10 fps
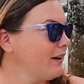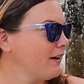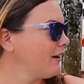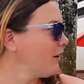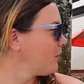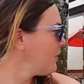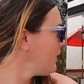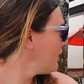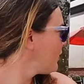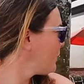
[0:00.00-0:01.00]
here. I know.
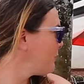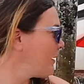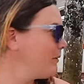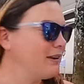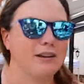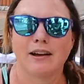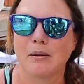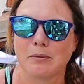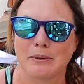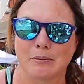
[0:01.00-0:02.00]
There was maybe a
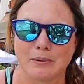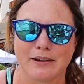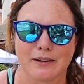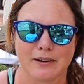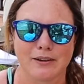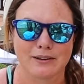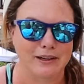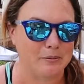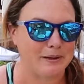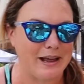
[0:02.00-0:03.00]
couple people here
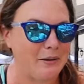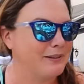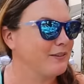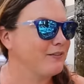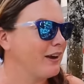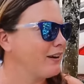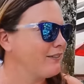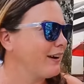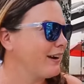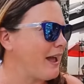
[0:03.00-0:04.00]
earlier, but now it's very,
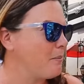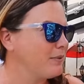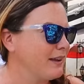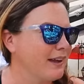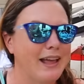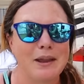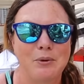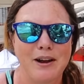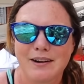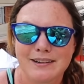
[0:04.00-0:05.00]
very empty. Again,
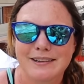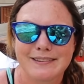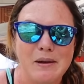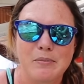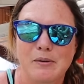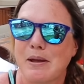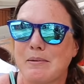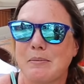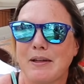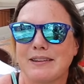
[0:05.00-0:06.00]
we are in December.
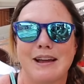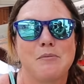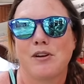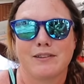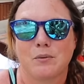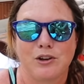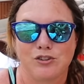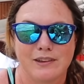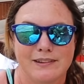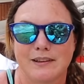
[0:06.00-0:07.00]
Maybe by the time you guys are
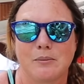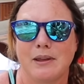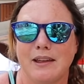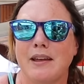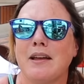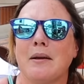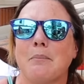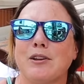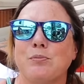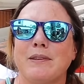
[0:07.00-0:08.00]
watching this, it'll be
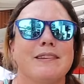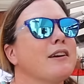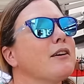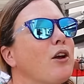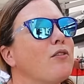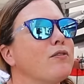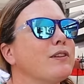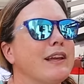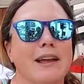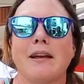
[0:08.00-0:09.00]
much busier and
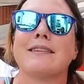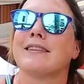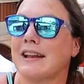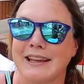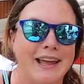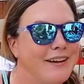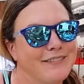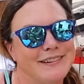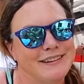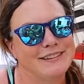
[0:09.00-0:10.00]
hopefully sunny
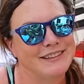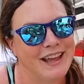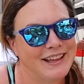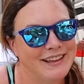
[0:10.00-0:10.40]
every single day.